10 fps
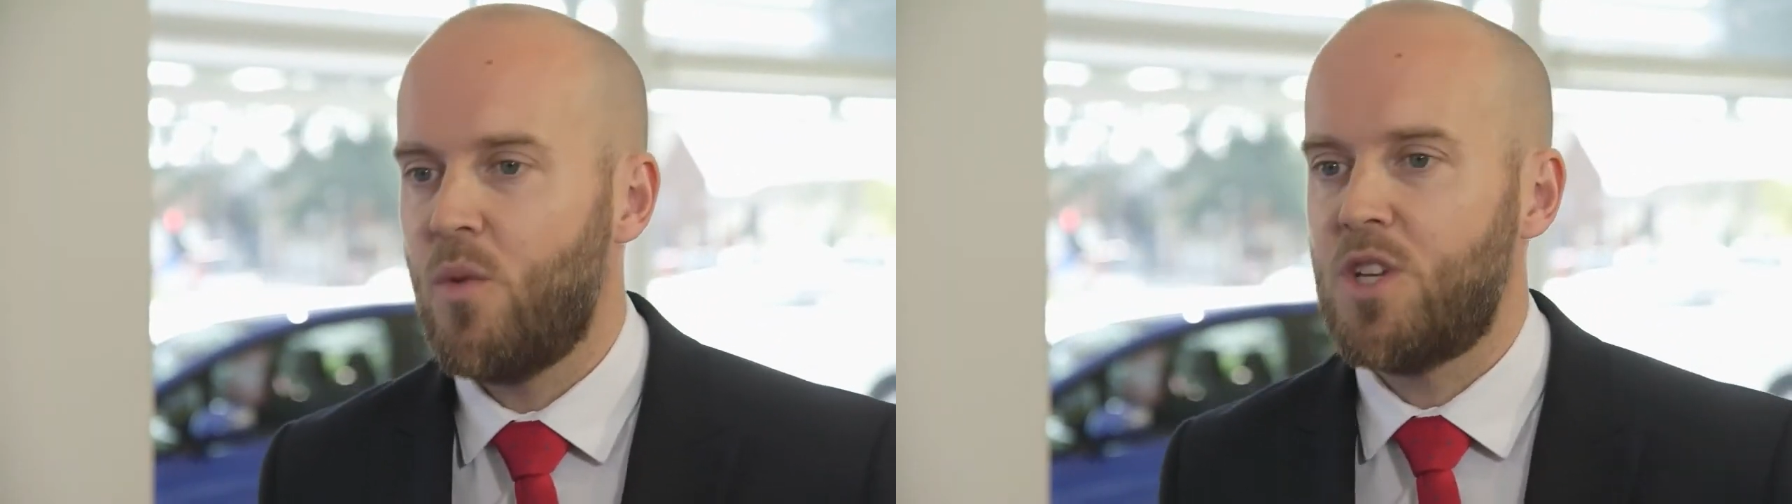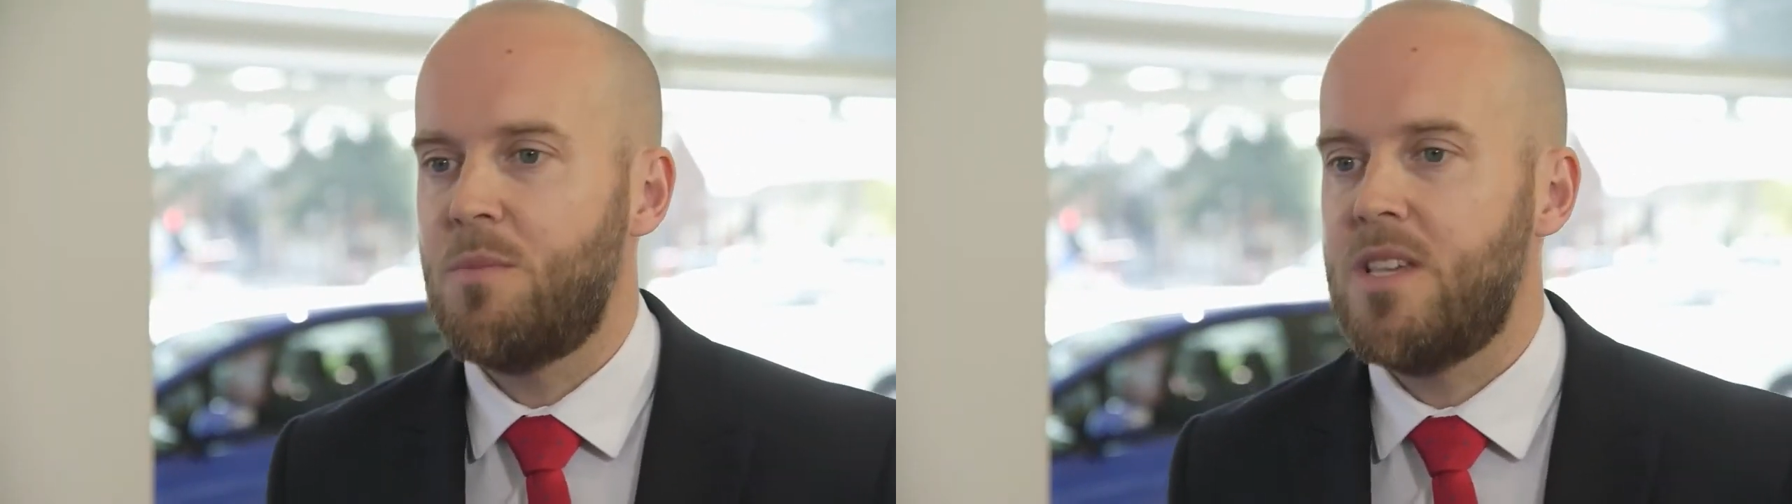
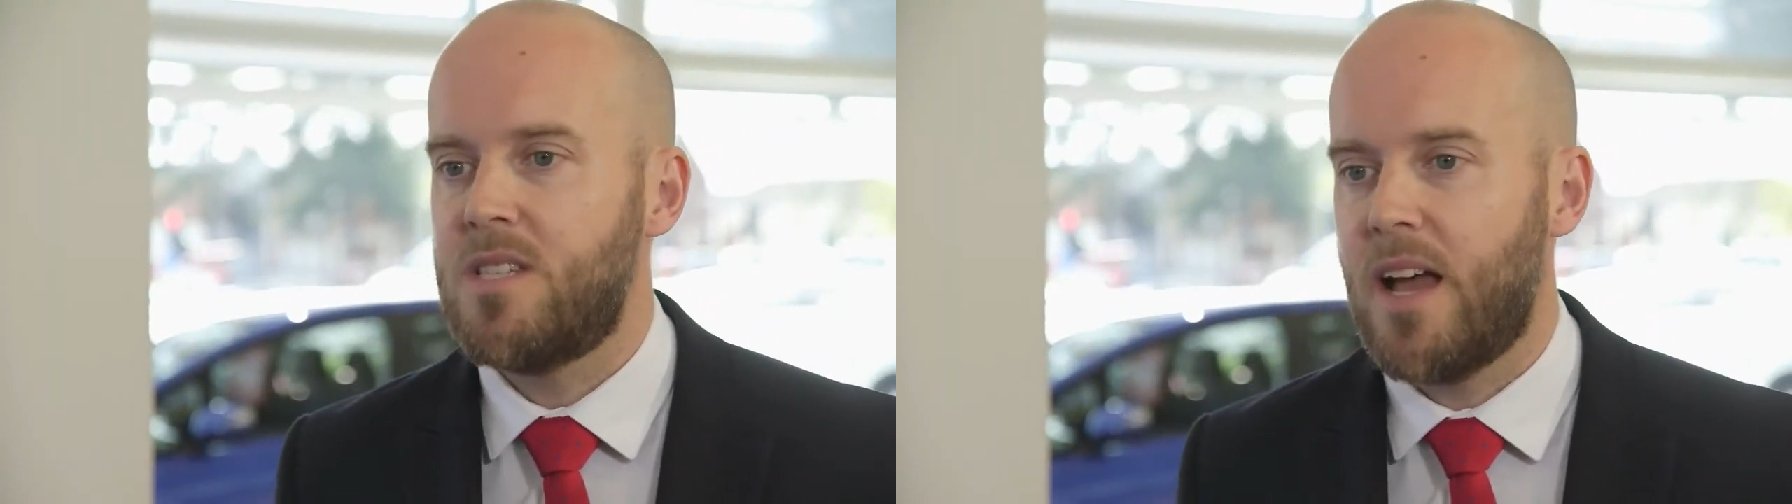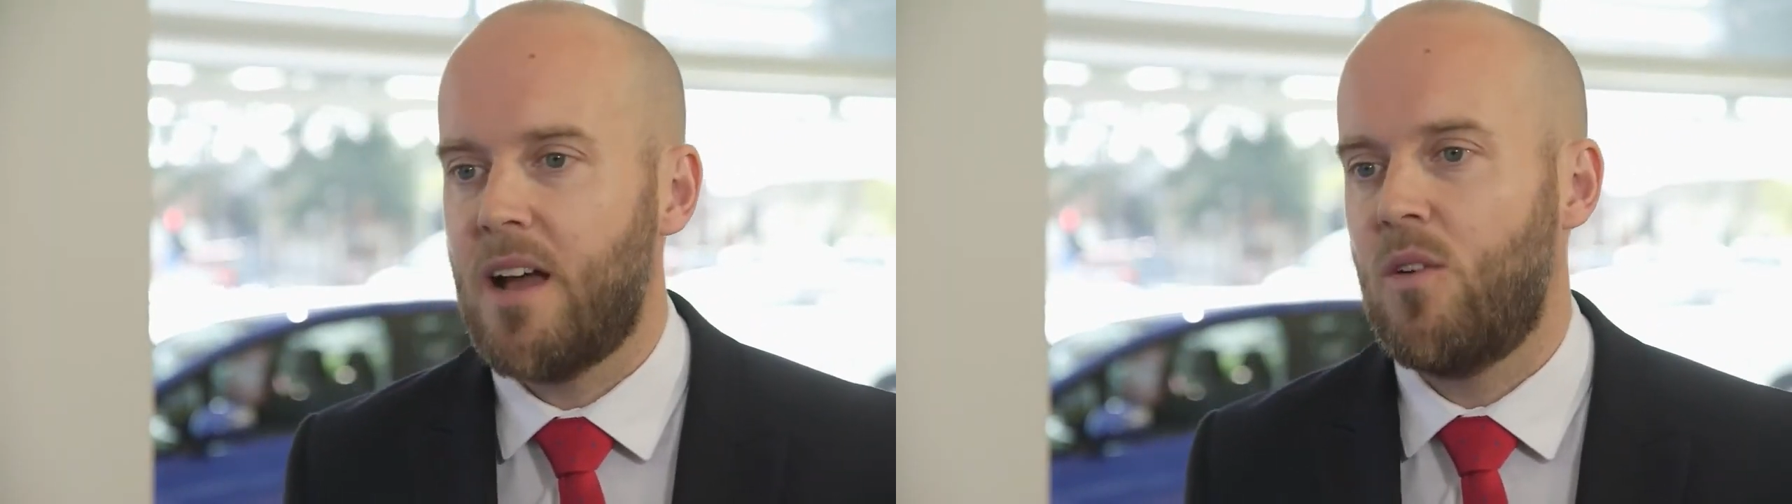which
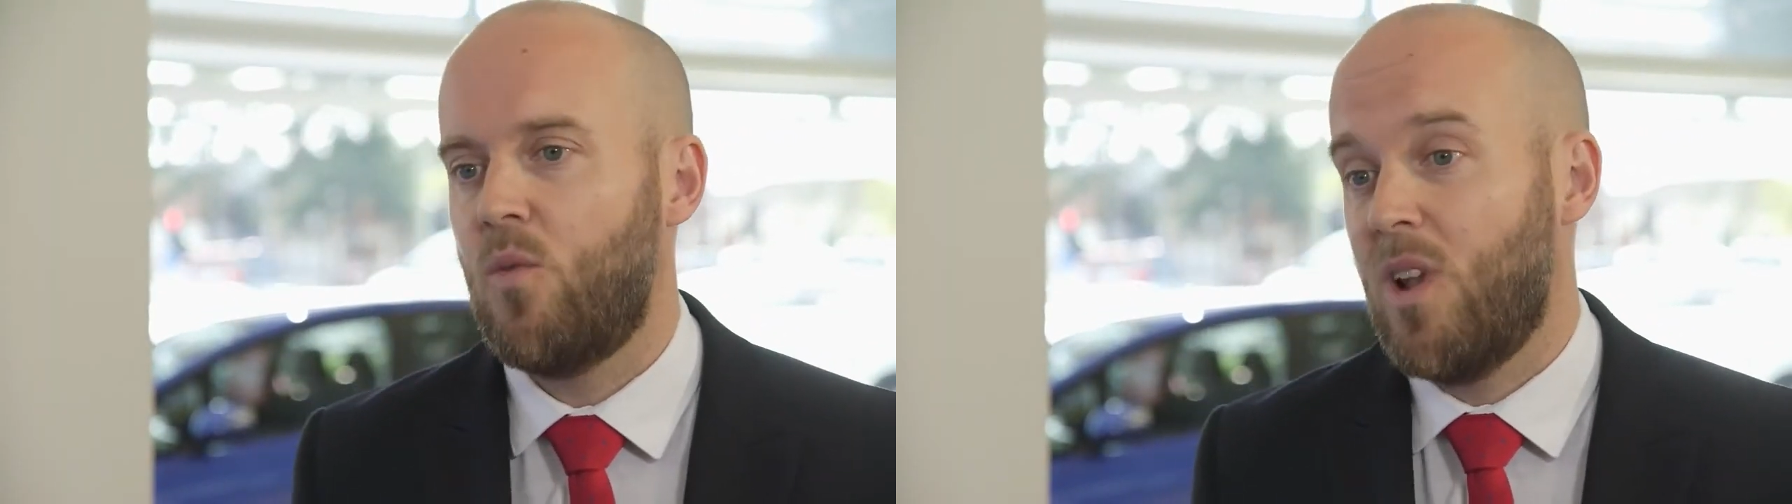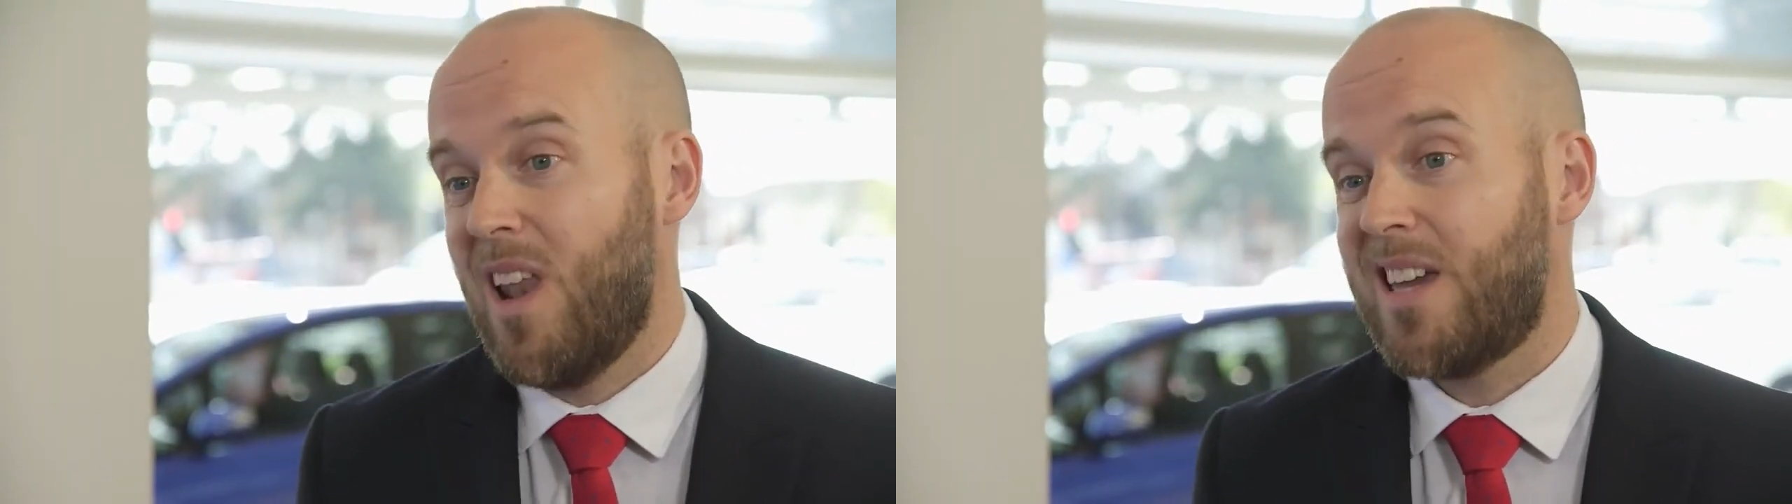means that
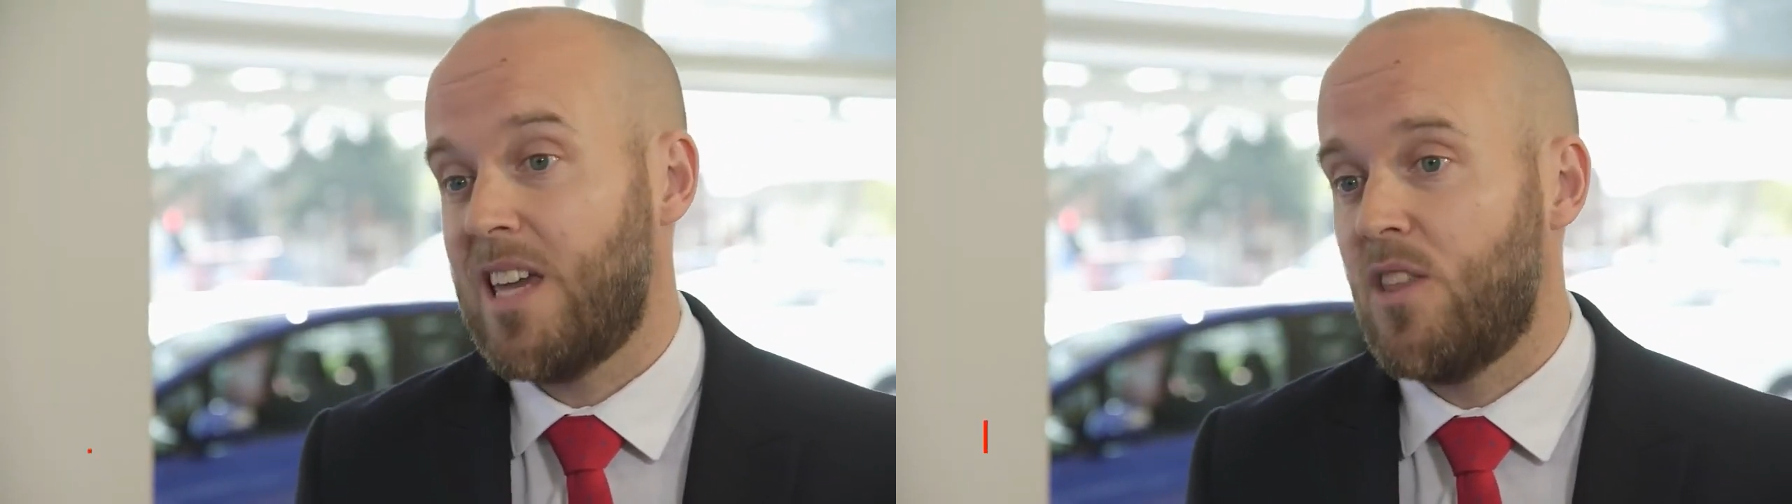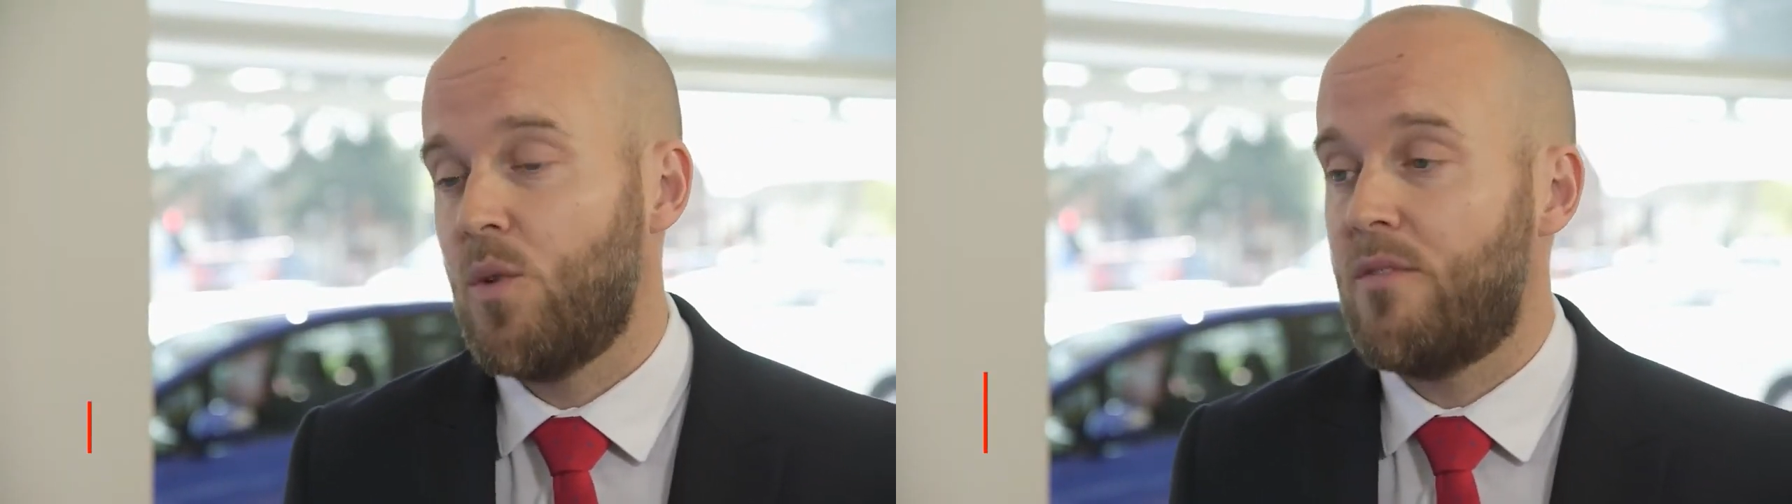we're
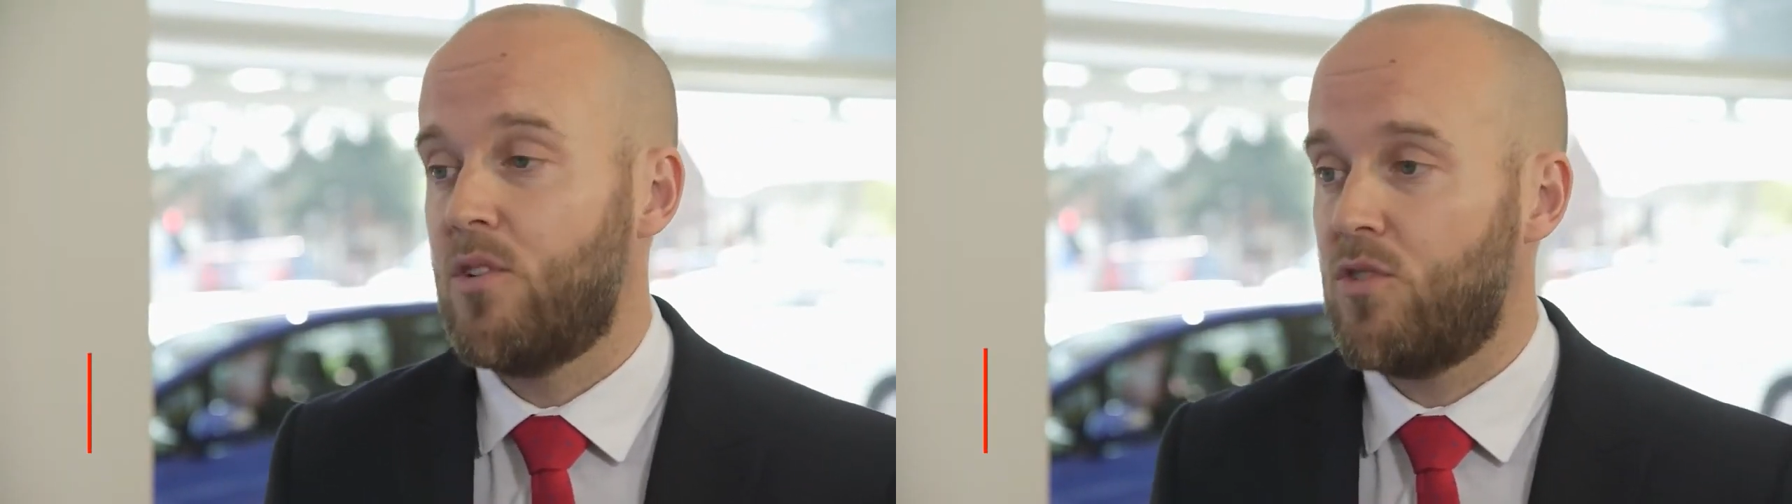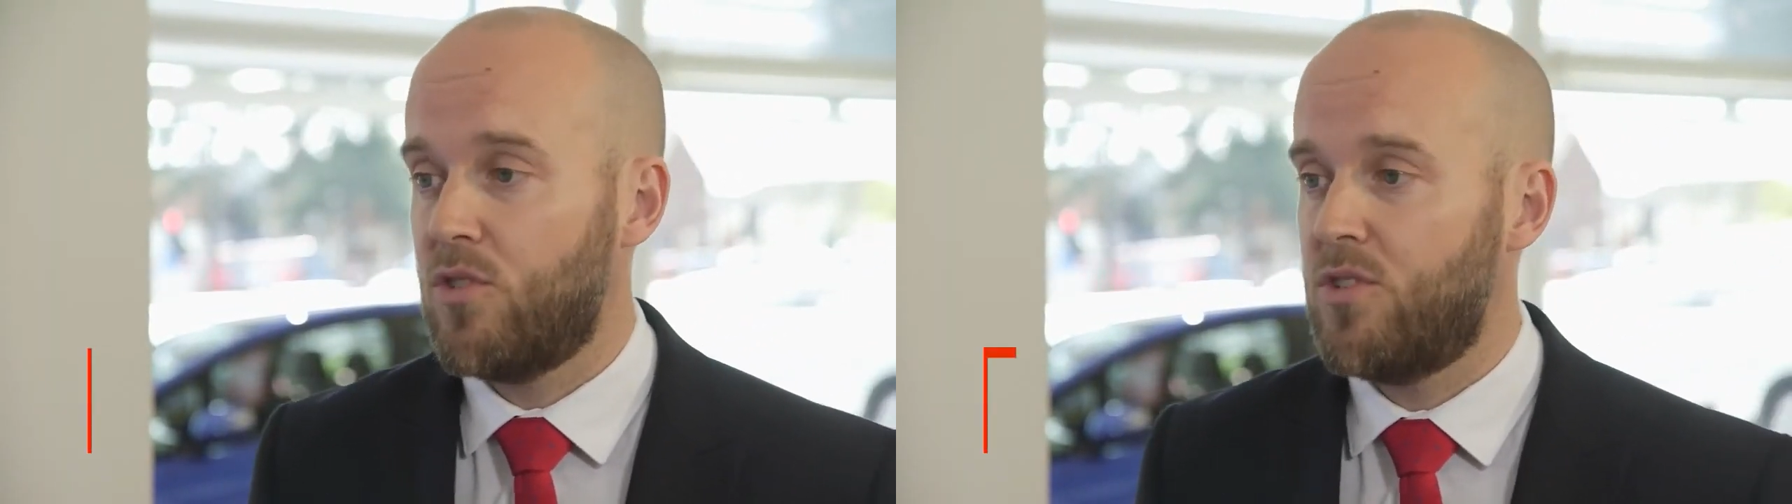lucky in that we
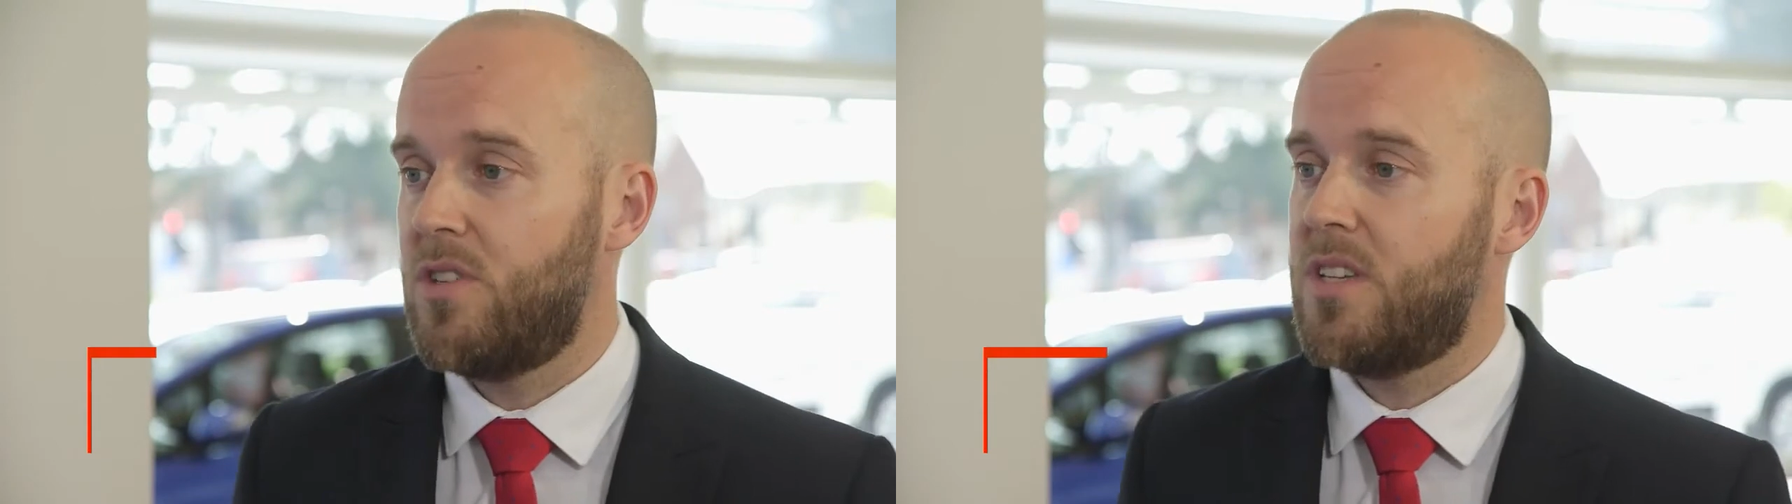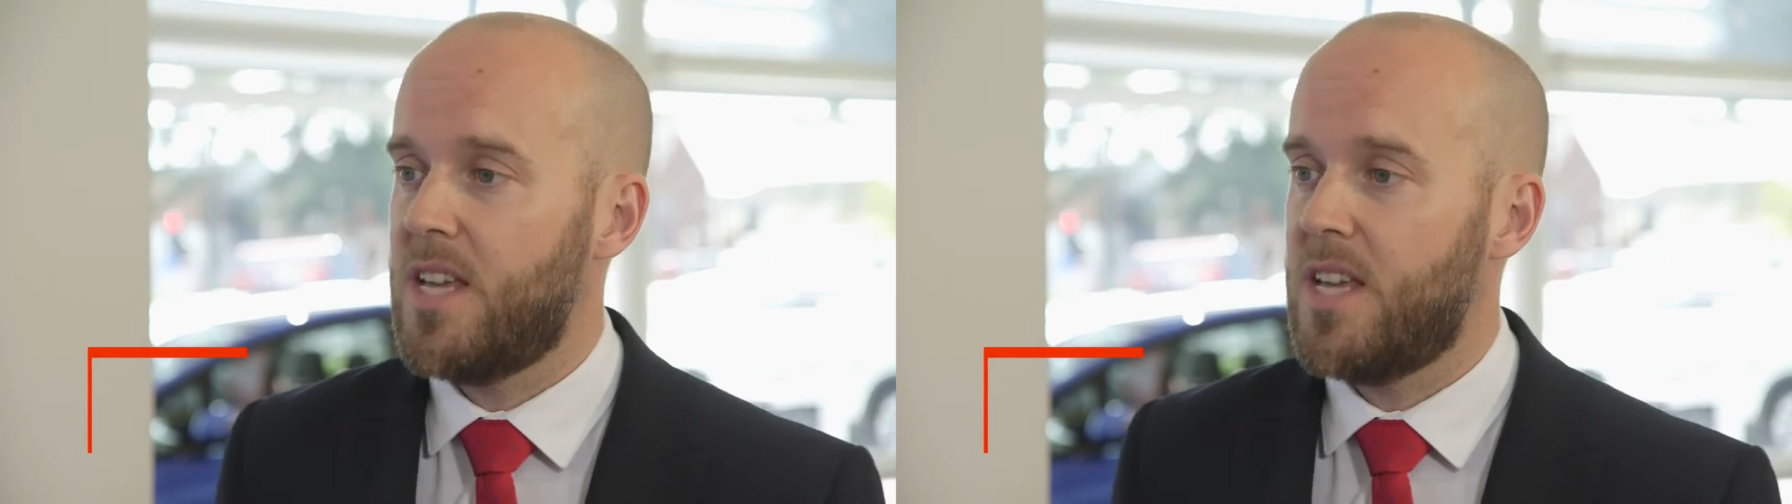have a good